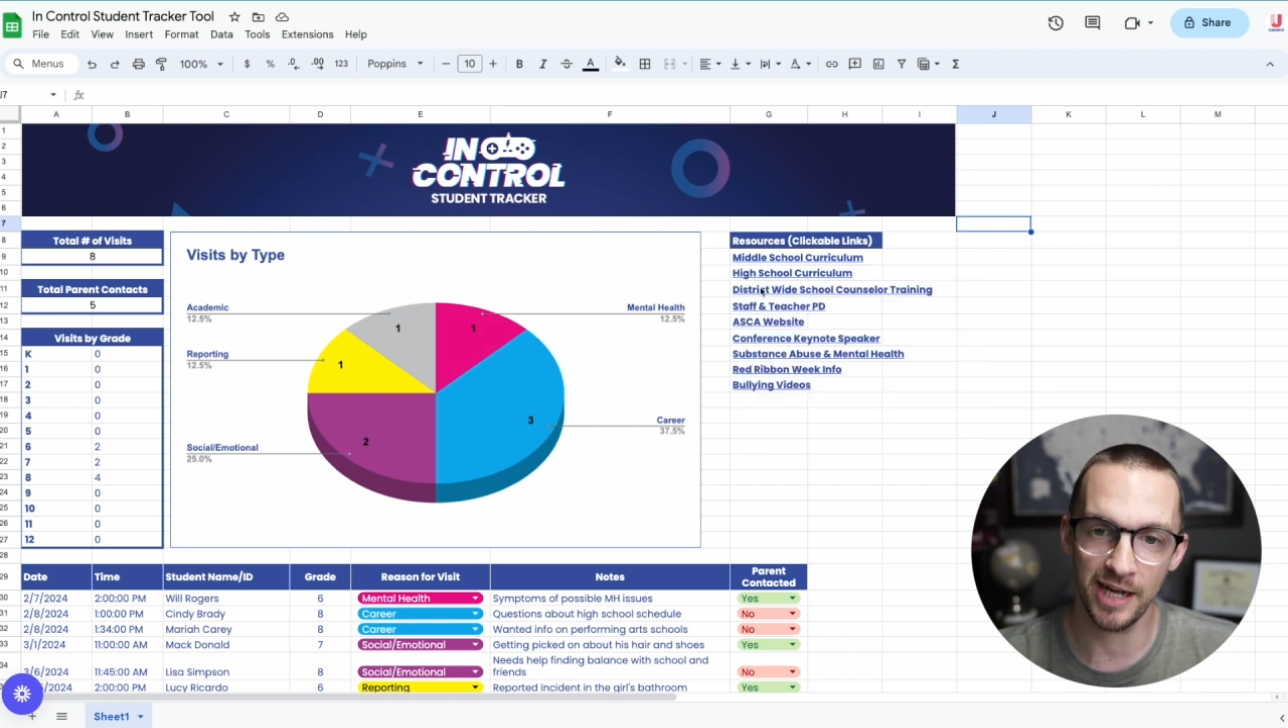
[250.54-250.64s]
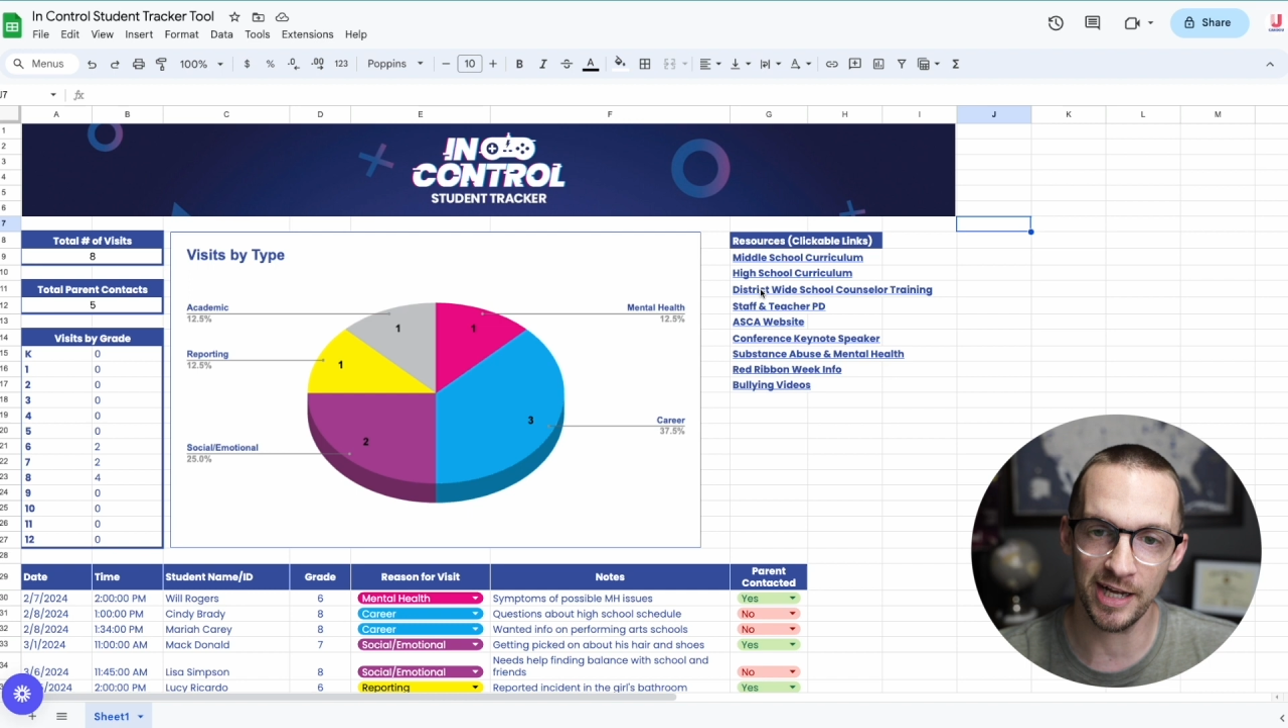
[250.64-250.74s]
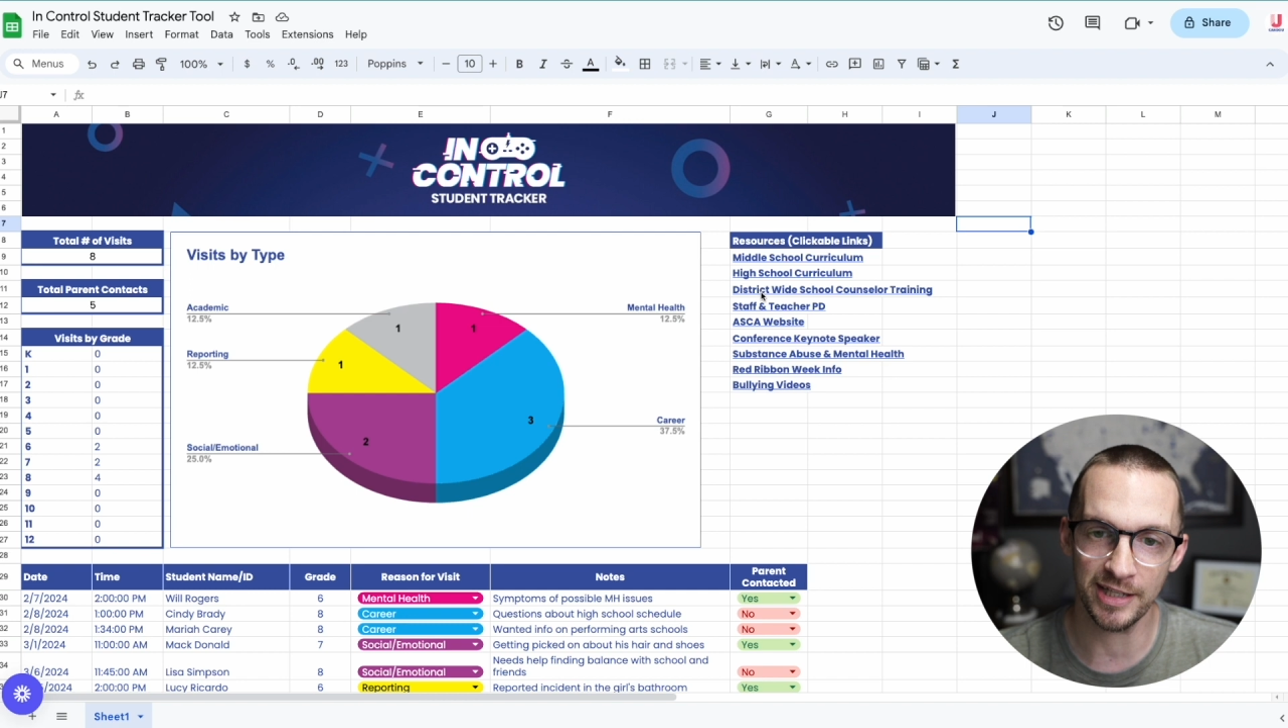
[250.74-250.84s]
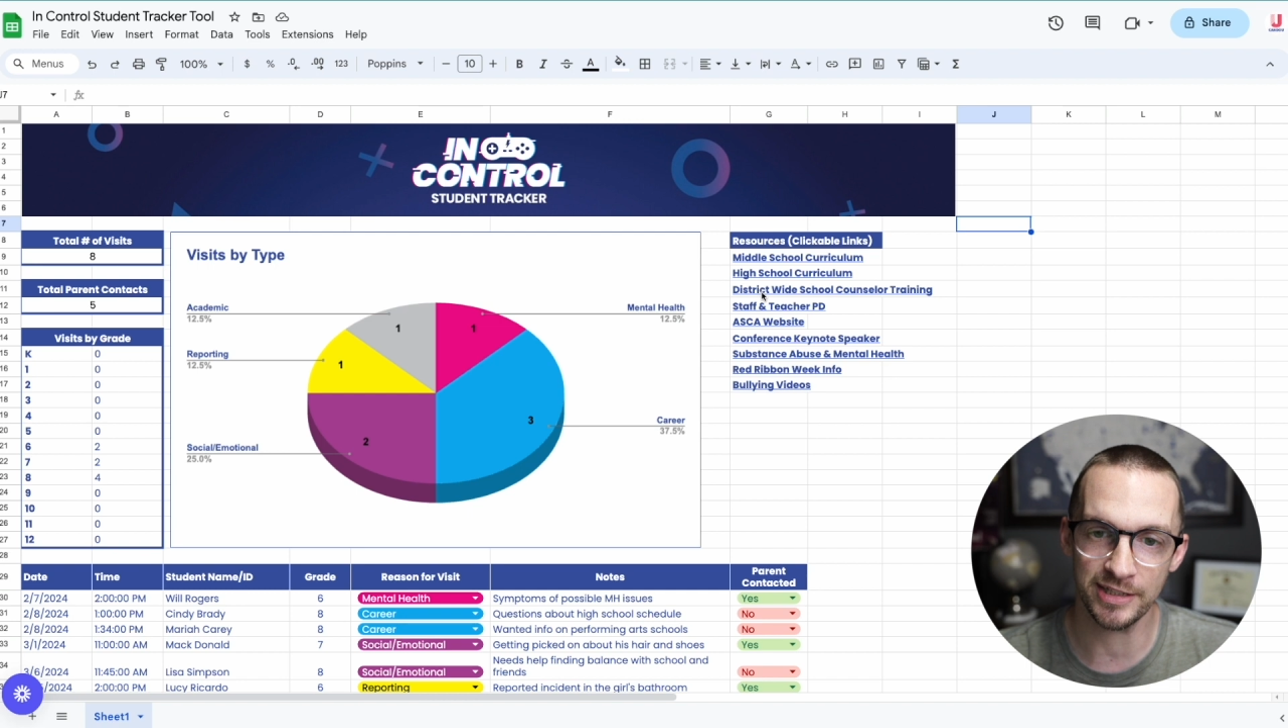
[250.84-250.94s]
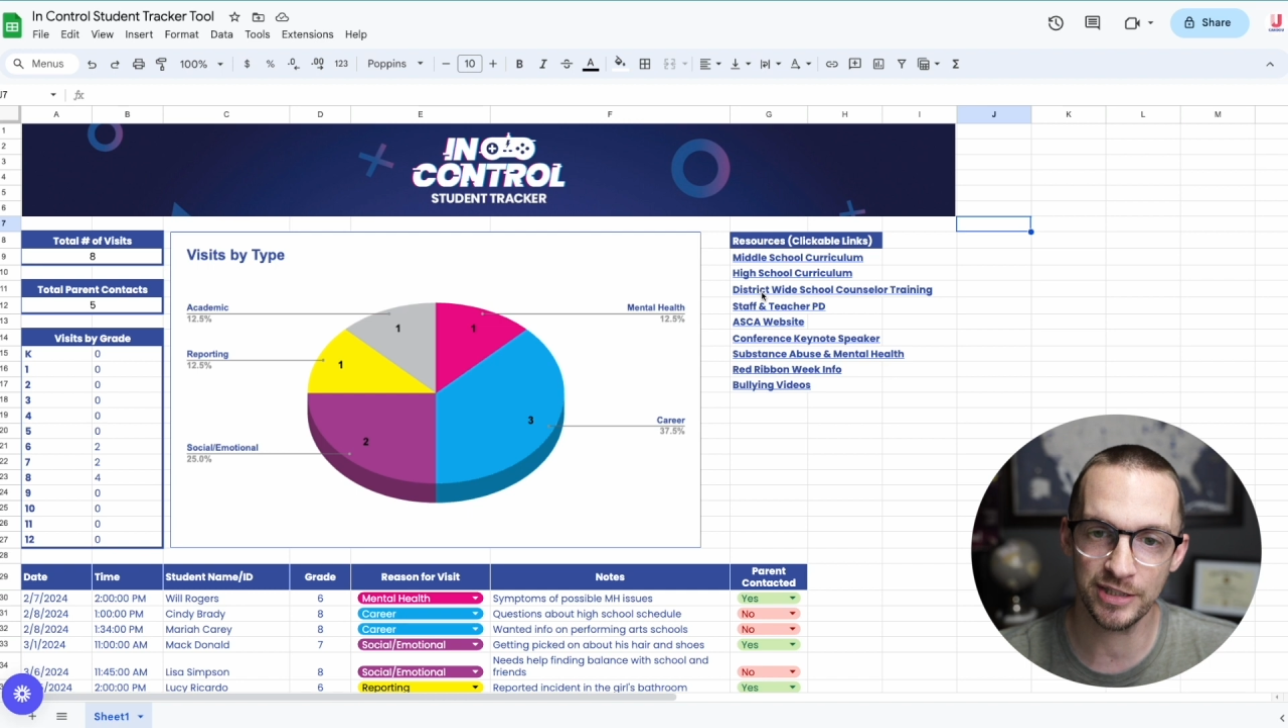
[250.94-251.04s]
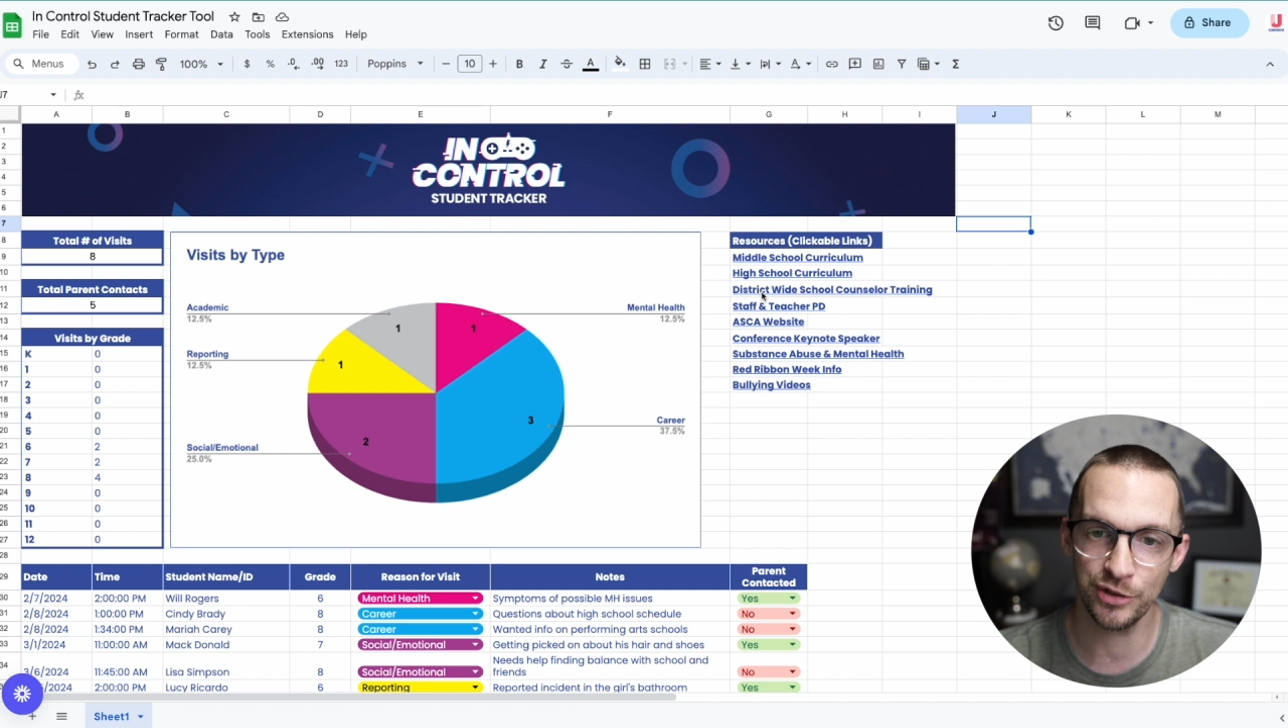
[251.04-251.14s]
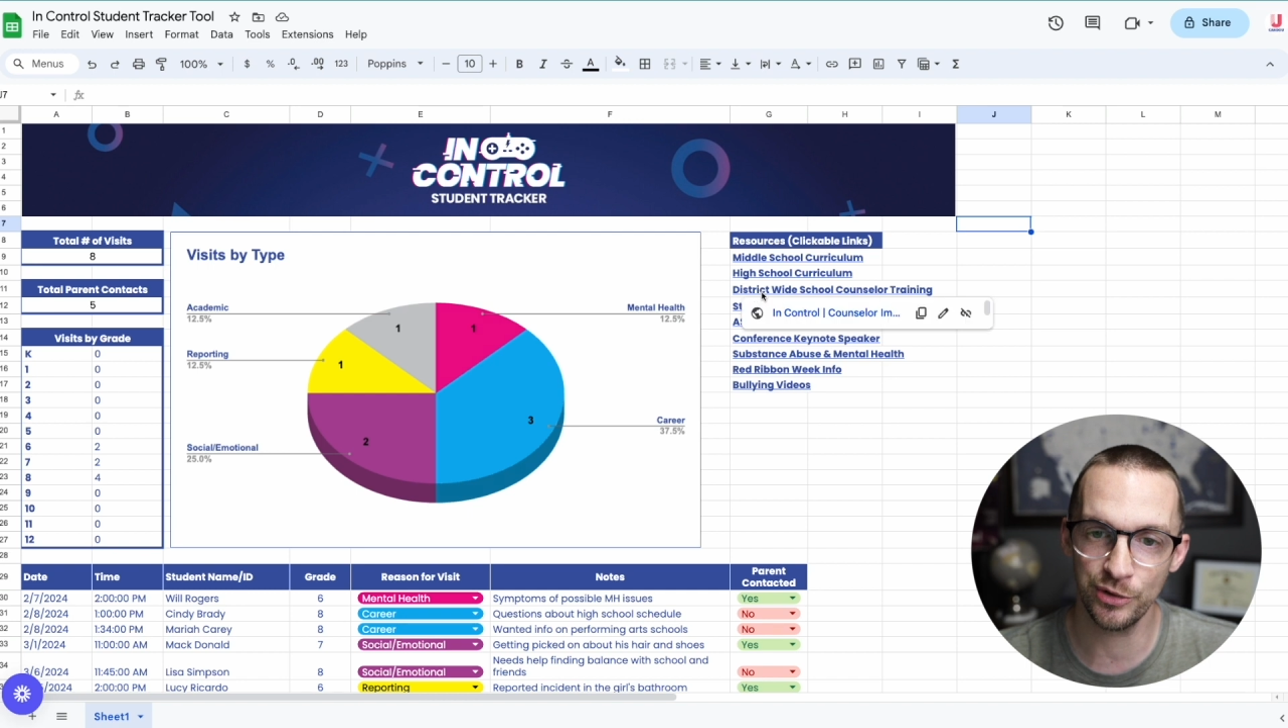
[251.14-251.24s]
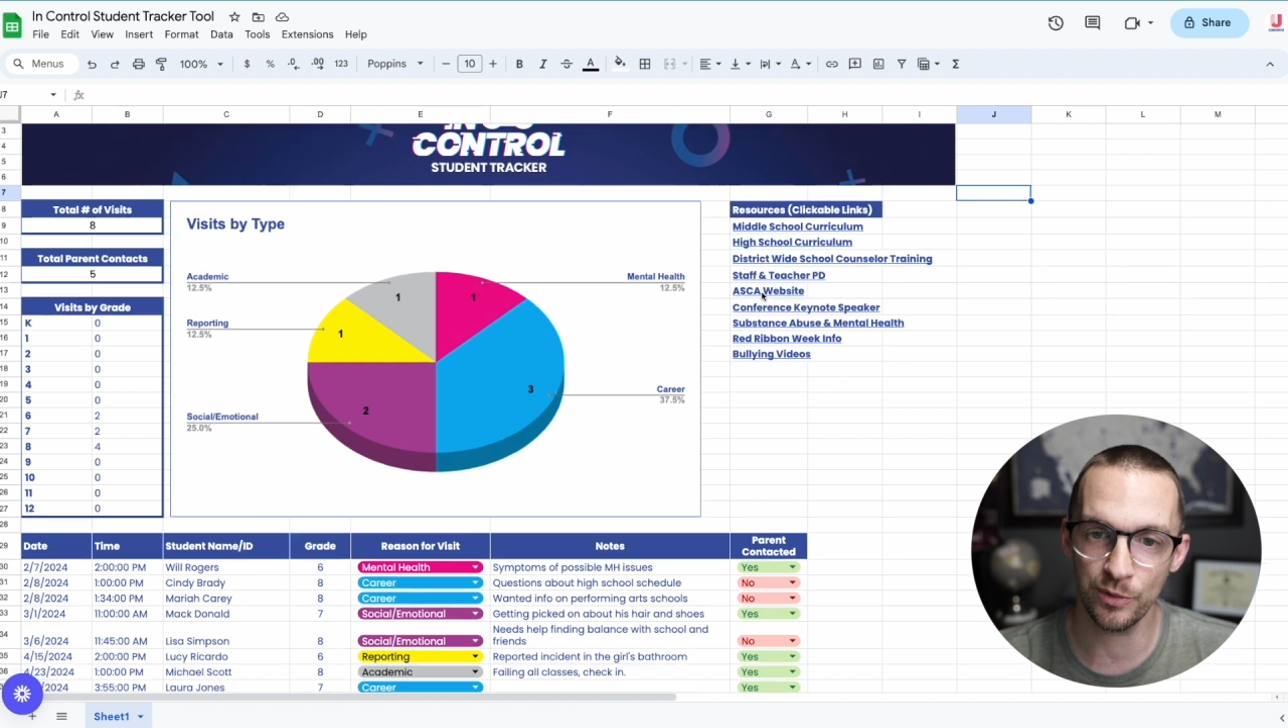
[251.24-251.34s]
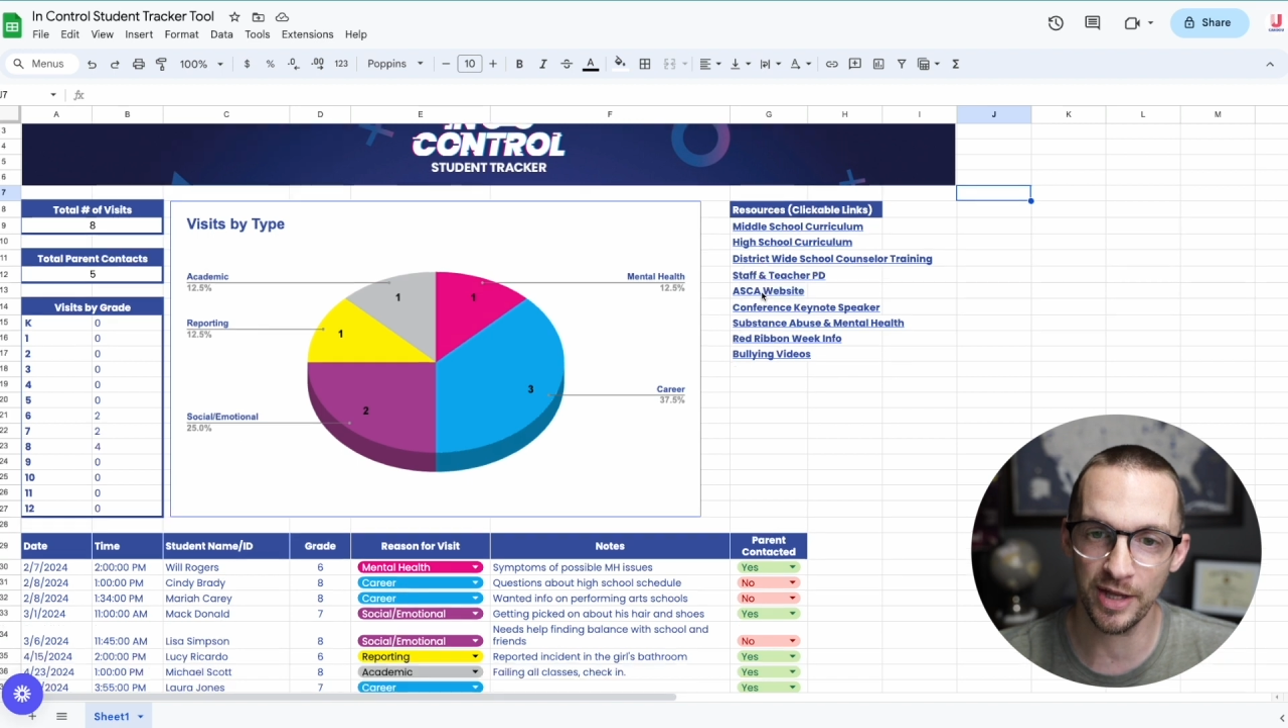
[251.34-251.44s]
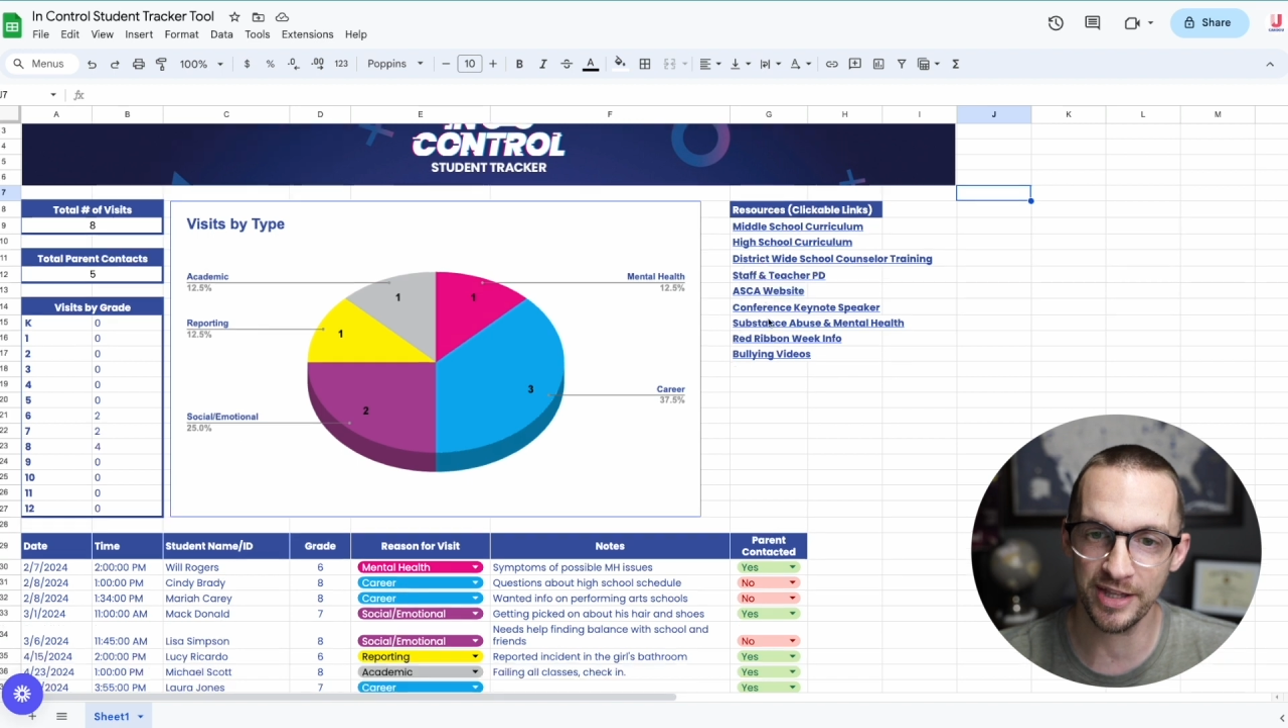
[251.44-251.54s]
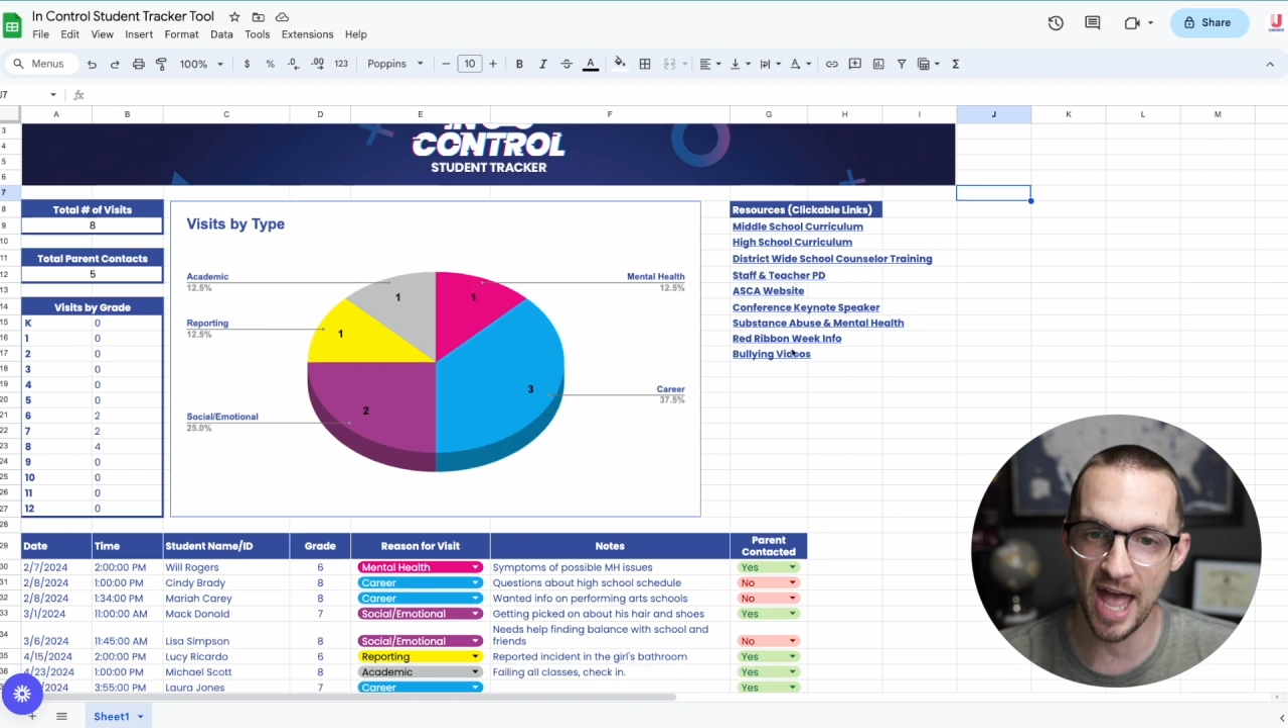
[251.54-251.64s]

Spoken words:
to